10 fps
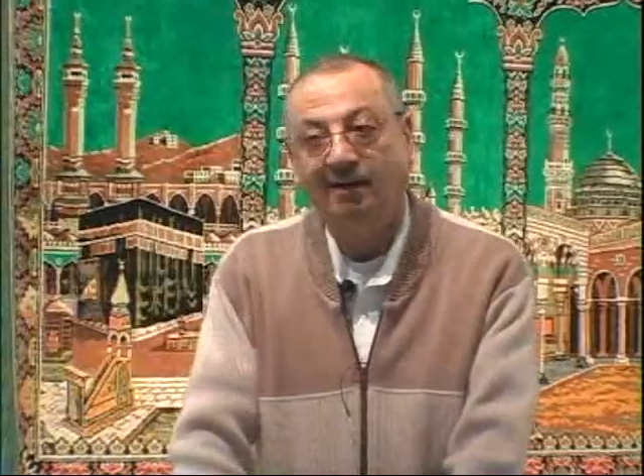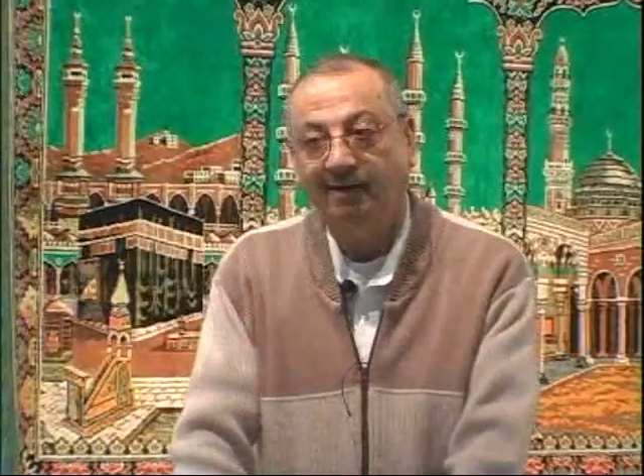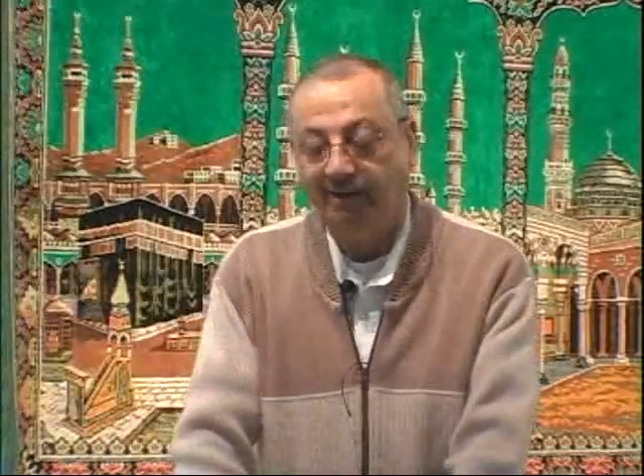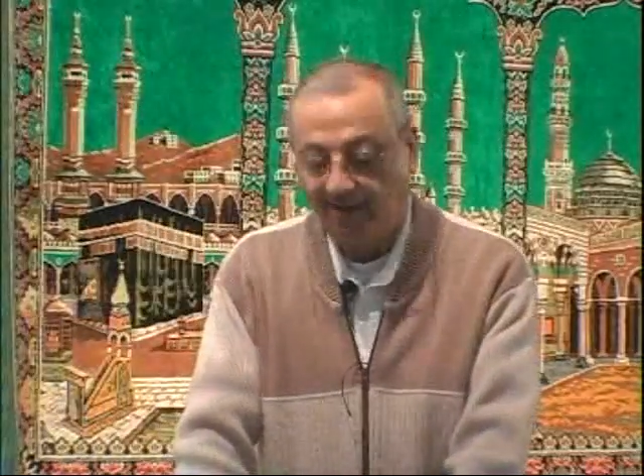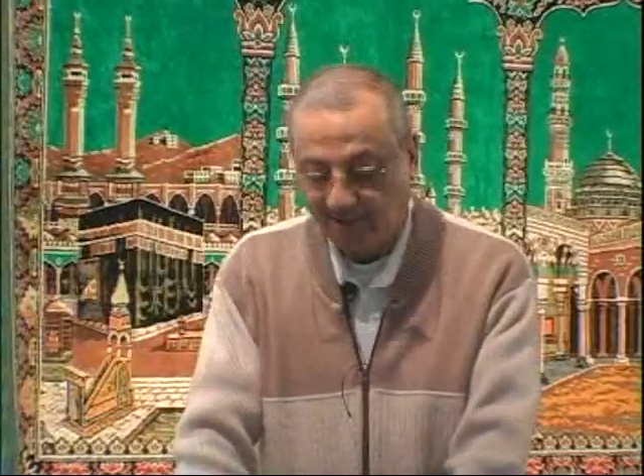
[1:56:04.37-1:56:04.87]

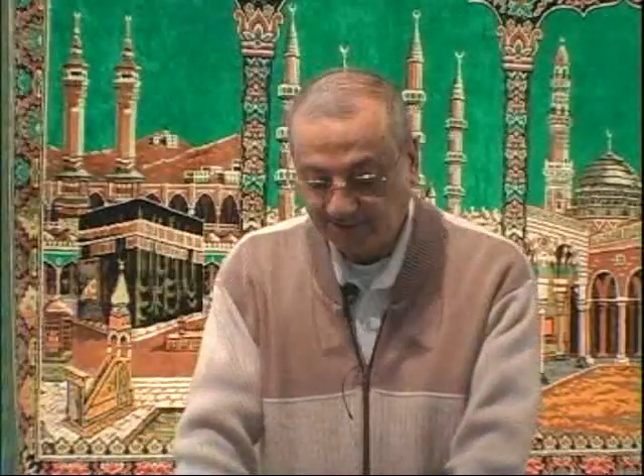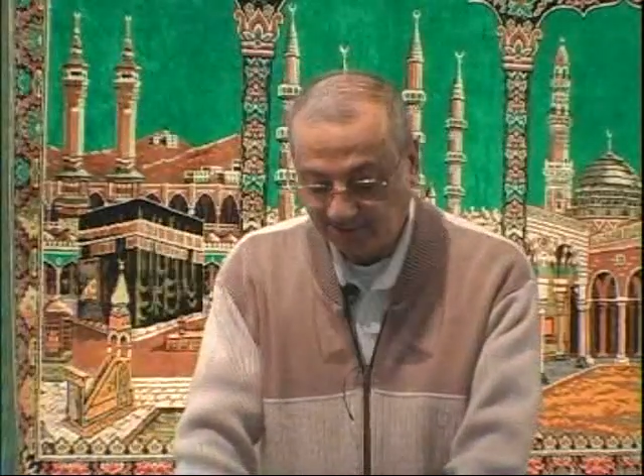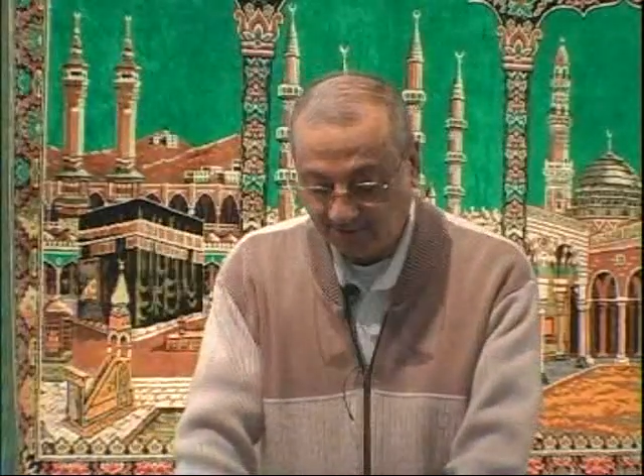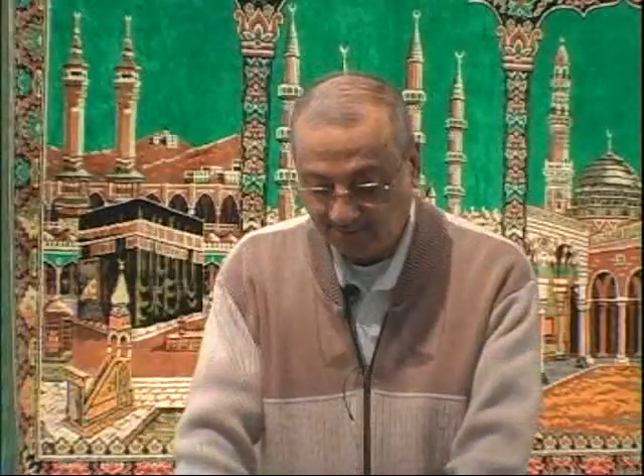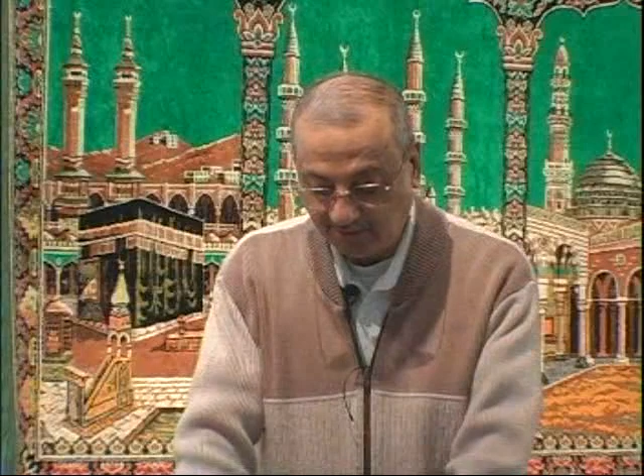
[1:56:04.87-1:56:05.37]
Last
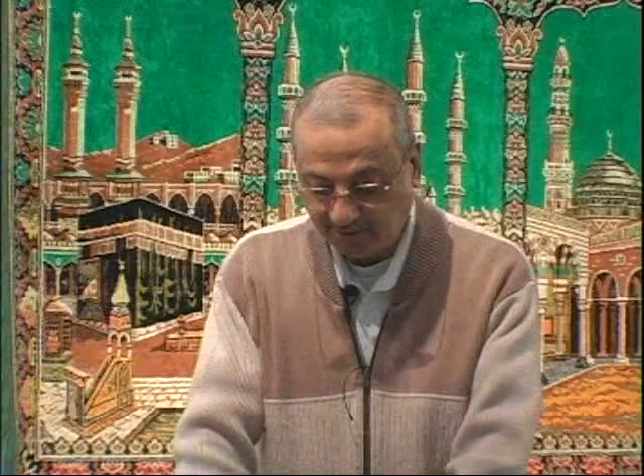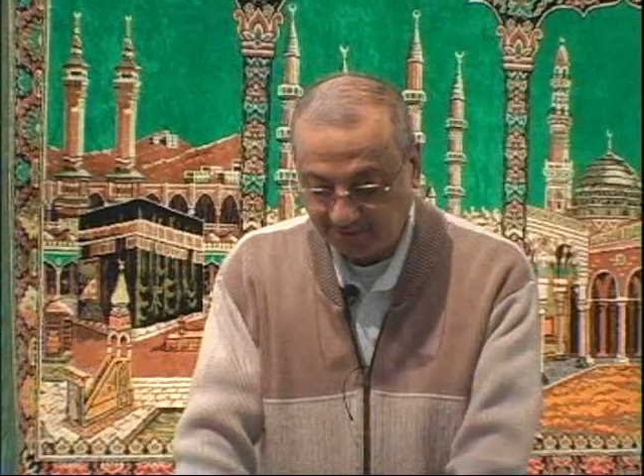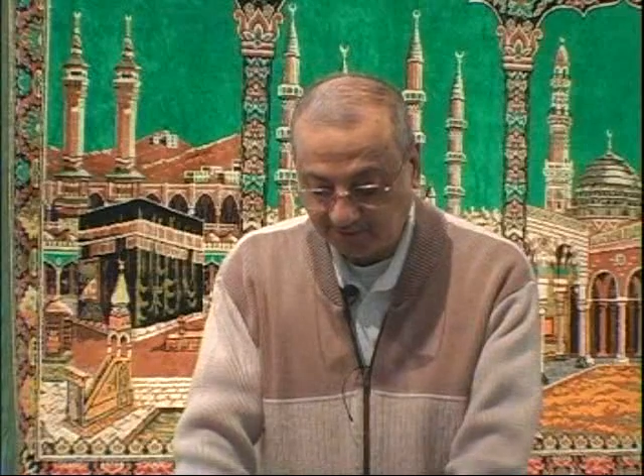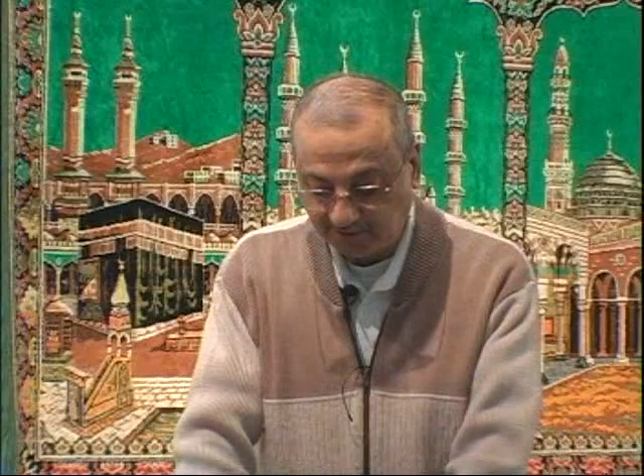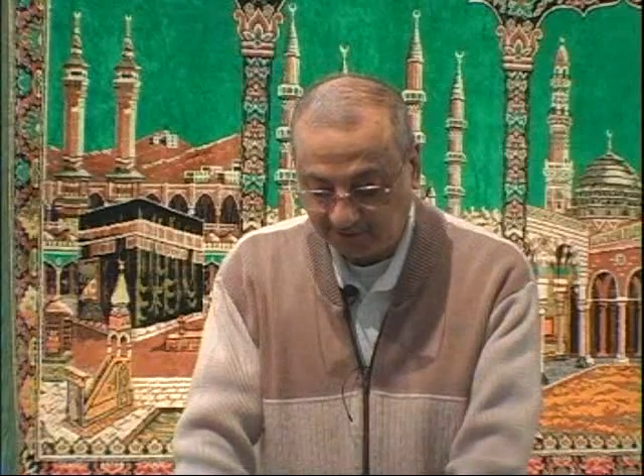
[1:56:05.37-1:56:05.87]
one, brothers and
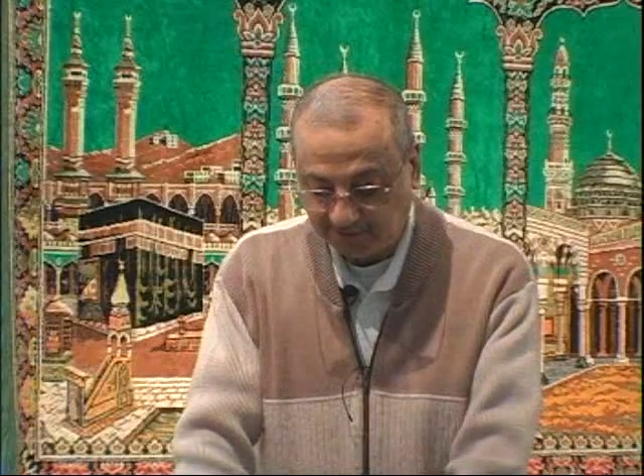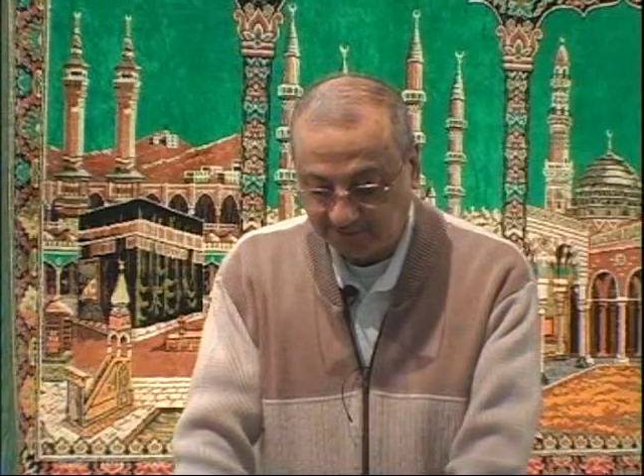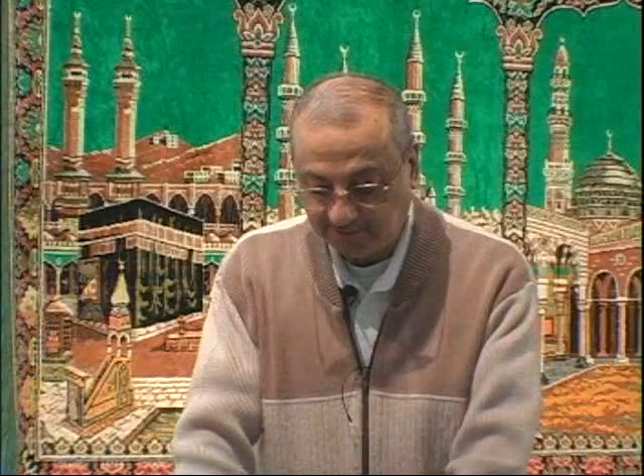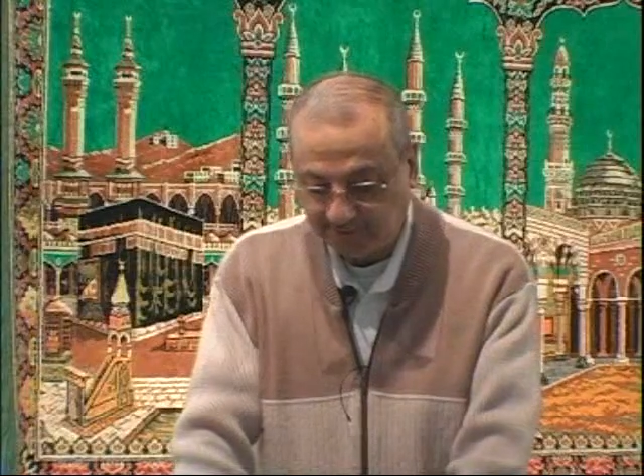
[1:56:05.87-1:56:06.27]
sisters.